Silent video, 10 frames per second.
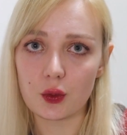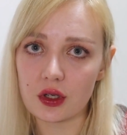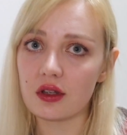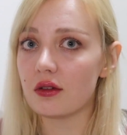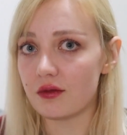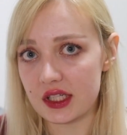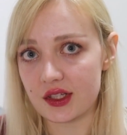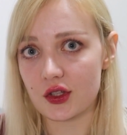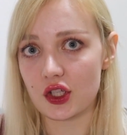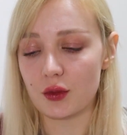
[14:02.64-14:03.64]
one of the
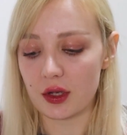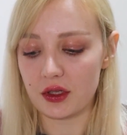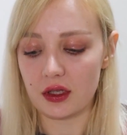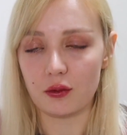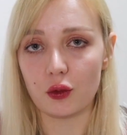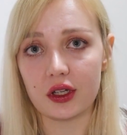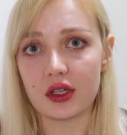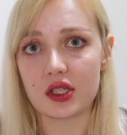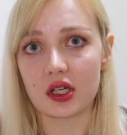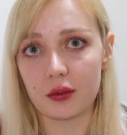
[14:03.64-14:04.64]
reasons you might be
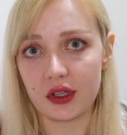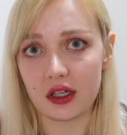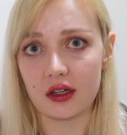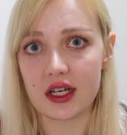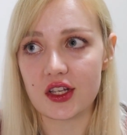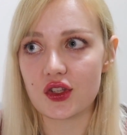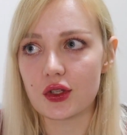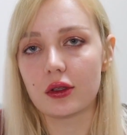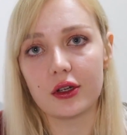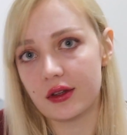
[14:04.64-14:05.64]
wanting to come here is
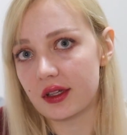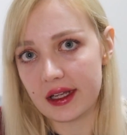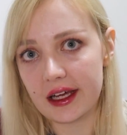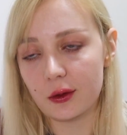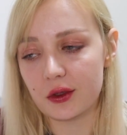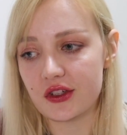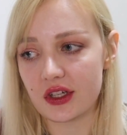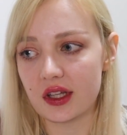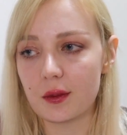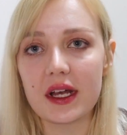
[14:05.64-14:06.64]
to learn the language.
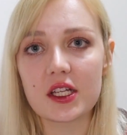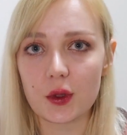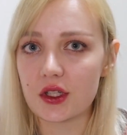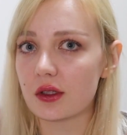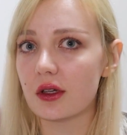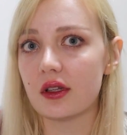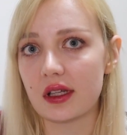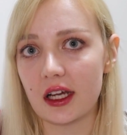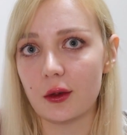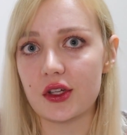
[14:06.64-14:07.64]
And the best way to learn the
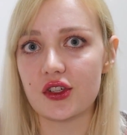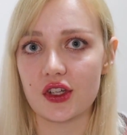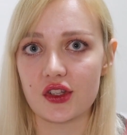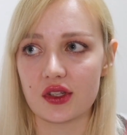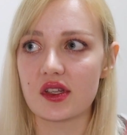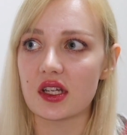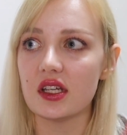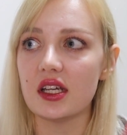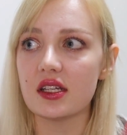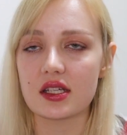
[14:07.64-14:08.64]
language is to
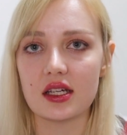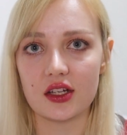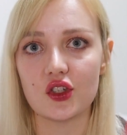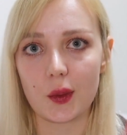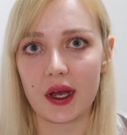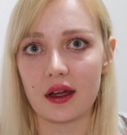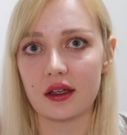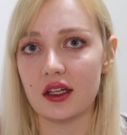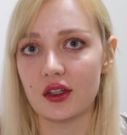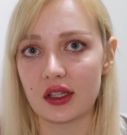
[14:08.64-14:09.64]
study it in Japan
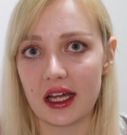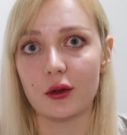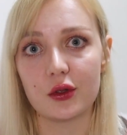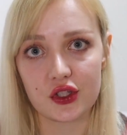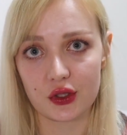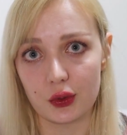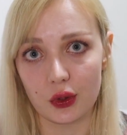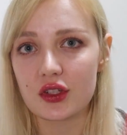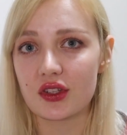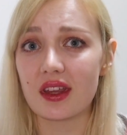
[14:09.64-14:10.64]
in a language
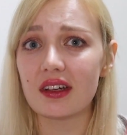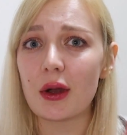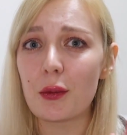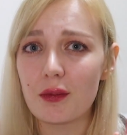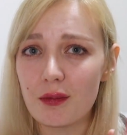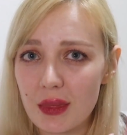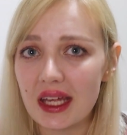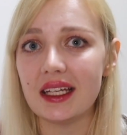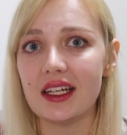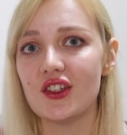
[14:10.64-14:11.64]
school. So there are
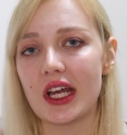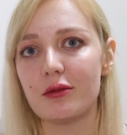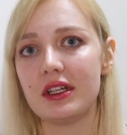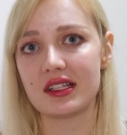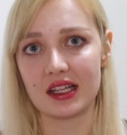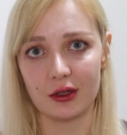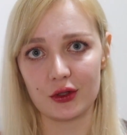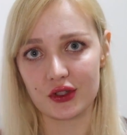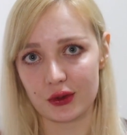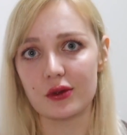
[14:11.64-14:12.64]
many Japanese
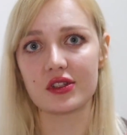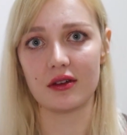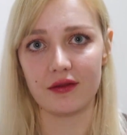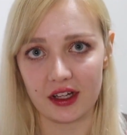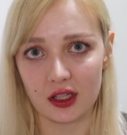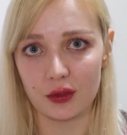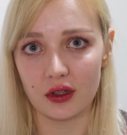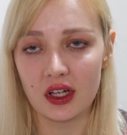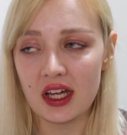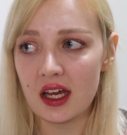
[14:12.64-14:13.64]
language schools available